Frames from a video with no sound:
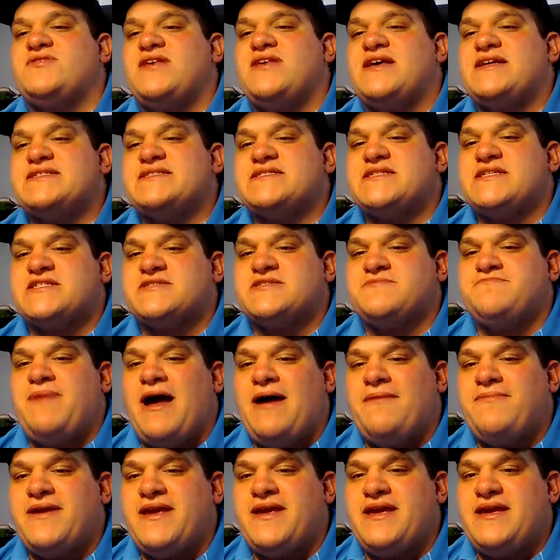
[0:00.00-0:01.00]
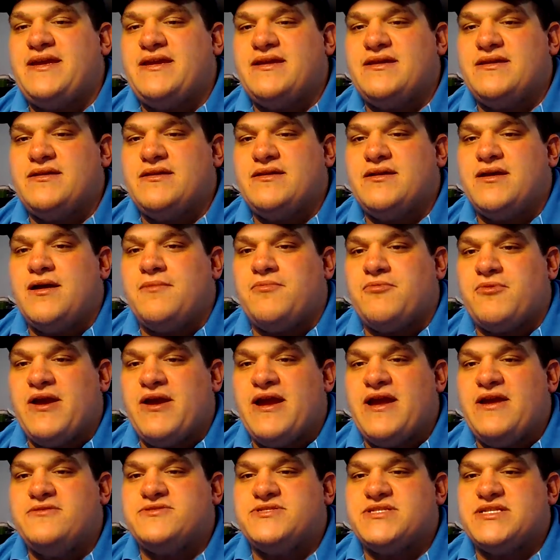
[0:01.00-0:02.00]
2006 Bobby
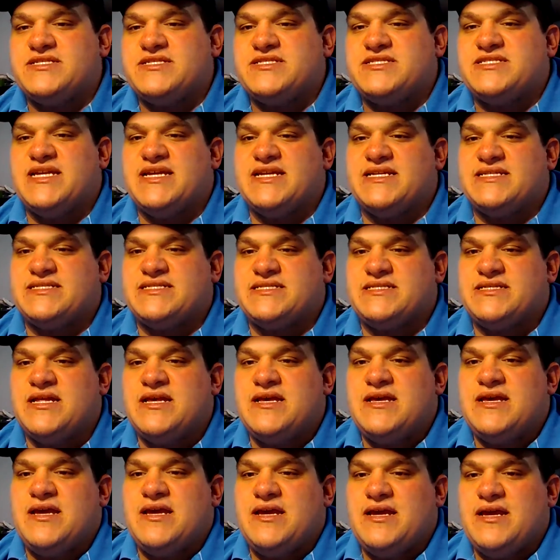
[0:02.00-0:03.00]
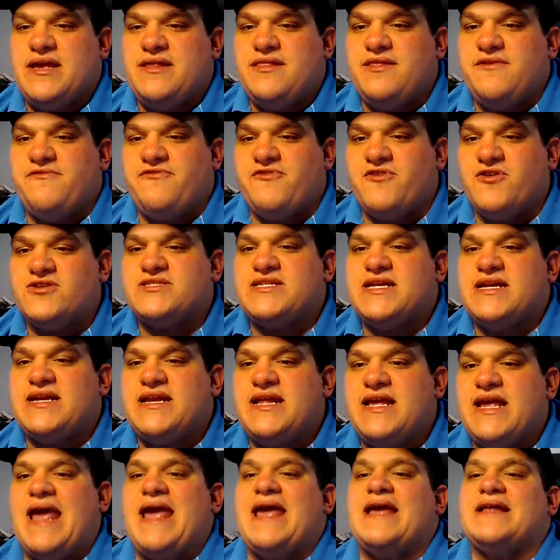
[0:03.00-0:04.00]
Braves 6th in the first
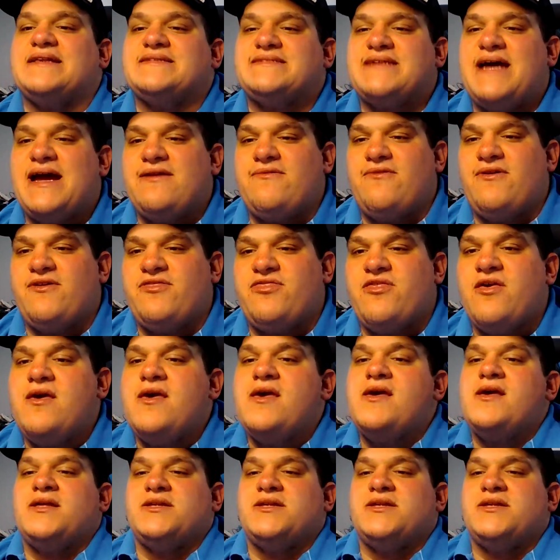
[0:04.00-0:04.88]
inning, and tied with